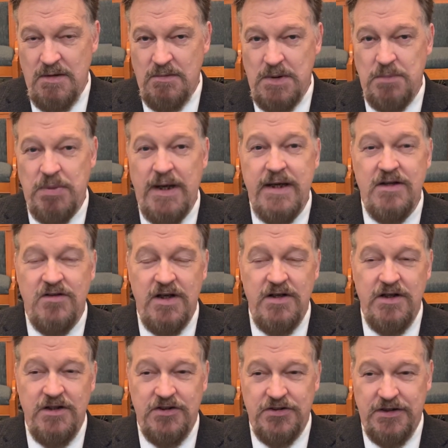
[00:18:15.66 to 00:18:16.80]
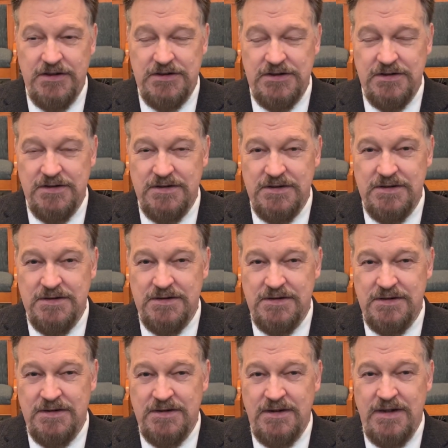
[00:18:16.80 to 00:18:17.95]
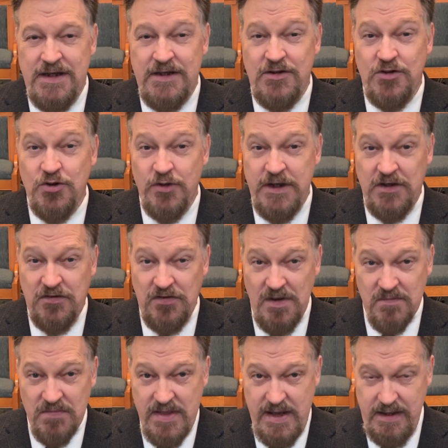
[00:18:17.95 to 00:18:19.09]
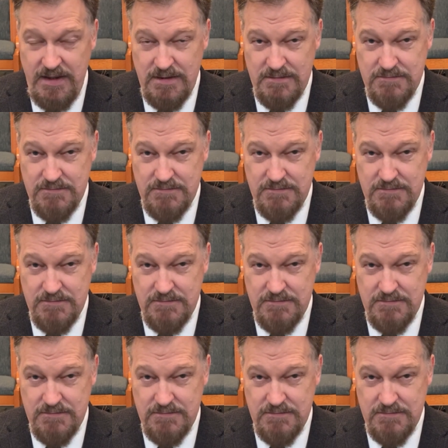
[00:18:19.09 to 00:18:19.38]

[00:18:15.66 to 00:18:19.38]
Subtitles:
but by attending church and doing something